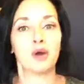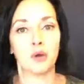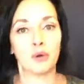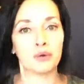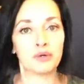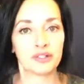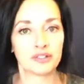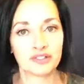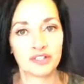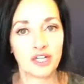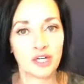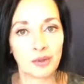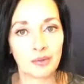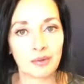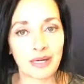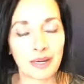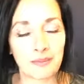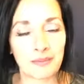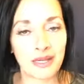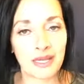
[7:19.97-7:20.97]
mode. You know
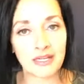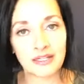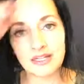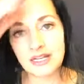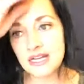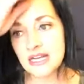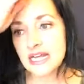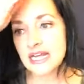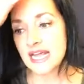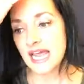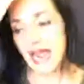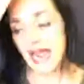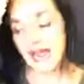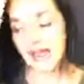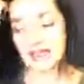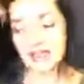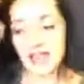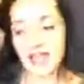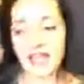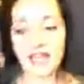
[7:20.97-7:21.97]
what I mean?
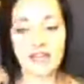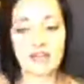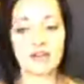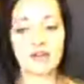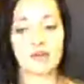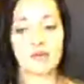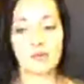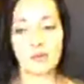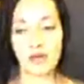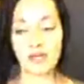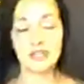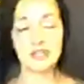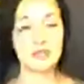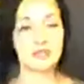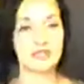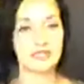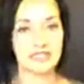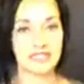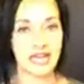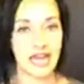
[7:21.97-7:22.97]
And then when you
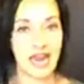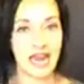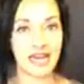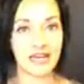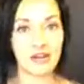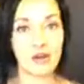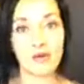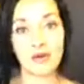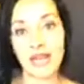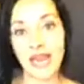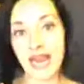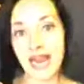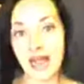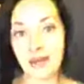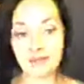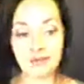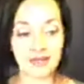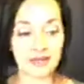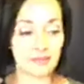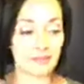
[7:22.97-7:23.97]
decide, okay,
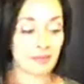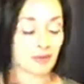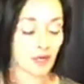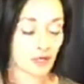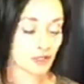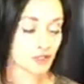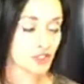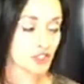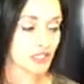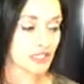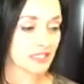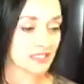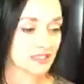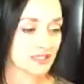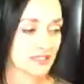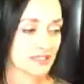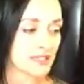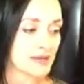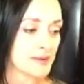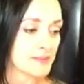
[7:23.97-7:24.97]
I'm gonna
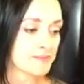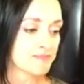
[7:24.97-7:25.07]
purchase